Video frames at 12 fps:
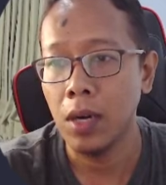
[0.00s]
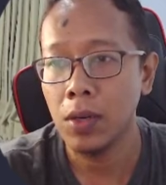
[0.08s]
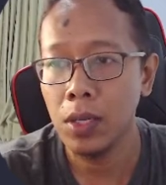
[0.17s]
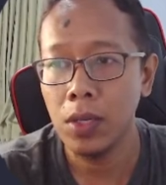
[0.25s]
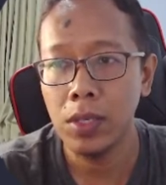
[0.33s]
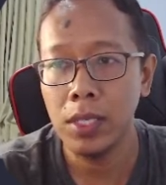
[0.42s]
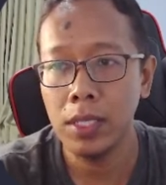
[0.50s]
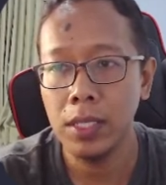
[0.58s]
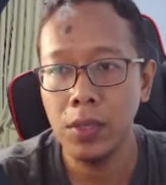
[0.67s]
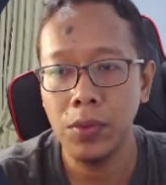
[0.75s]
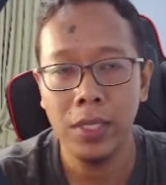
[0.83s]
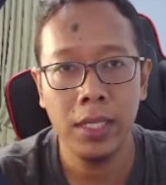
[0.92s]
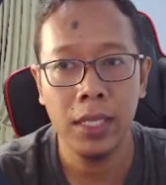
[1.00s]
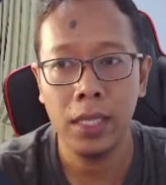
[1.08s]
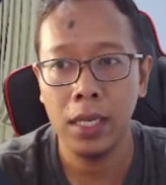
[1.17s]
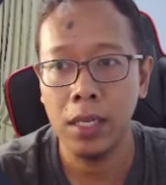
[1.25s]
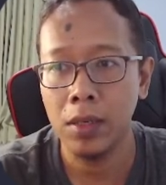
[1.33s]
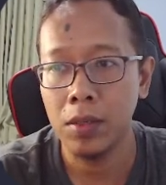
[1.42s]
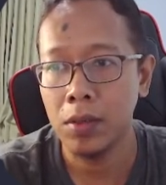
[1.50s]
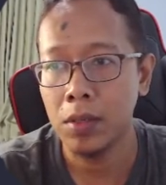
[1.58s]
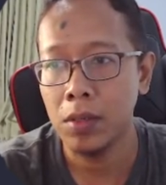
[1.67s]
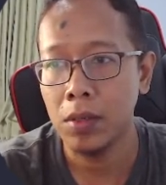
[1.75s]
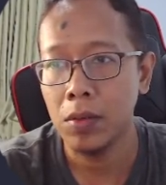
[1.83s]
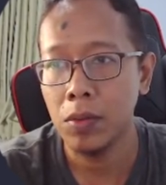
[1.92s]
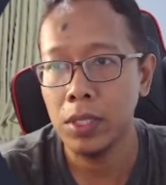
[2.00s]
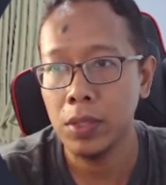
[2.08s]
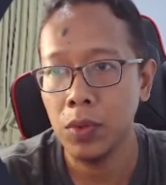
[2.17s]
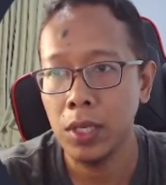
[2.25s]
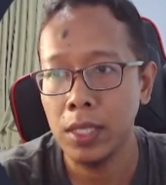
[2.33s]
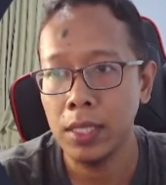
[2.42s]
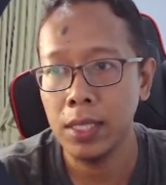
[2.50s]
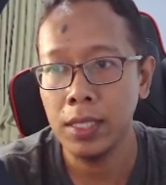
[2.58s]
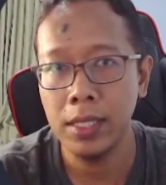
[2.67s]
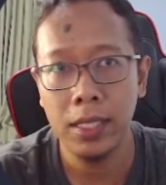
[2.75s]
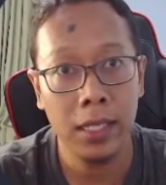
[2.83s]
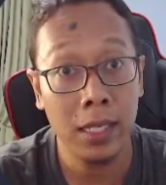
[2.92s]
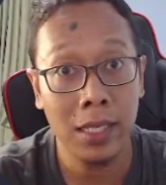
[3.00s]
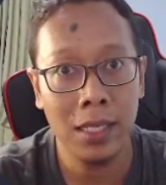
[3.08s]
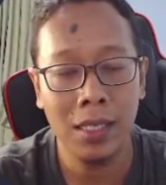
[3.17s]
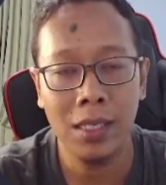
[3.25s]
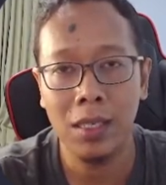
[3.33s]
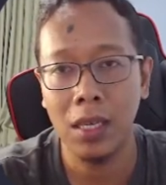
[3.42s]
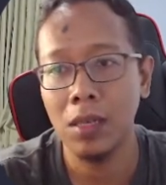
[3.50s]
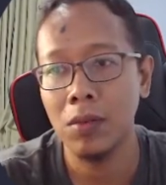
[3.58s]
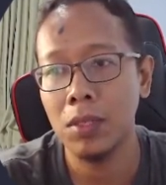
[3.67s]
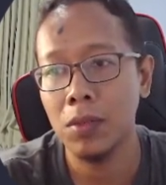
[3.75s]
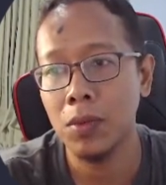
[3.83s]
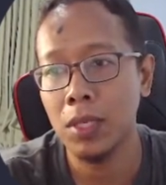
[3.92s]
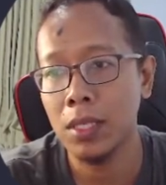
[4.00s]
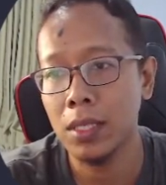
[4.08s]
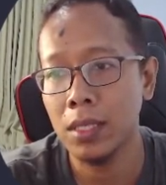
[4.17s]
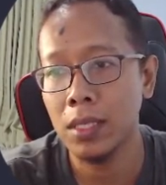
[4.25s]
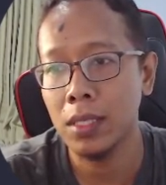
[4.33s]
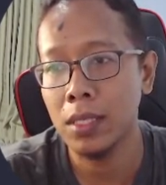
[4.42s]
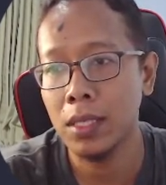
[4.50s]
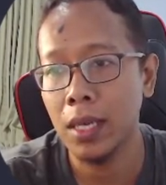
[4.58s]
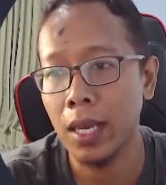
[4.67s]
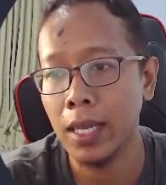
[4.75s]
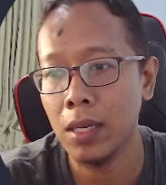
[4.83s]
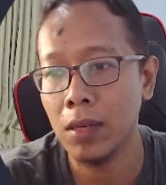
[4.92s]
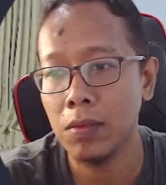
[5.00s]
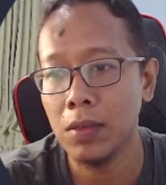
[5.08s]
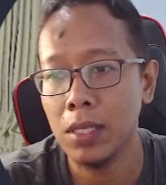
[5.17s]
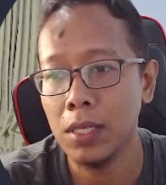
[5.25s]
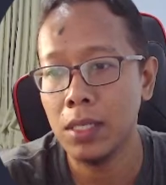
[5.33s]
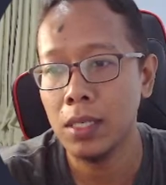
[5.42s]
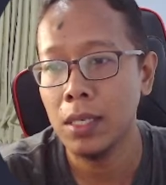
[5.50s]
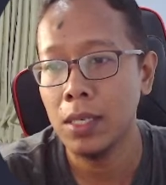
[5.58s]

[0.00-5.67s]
long is the widget and which one is the children and which one is the end of the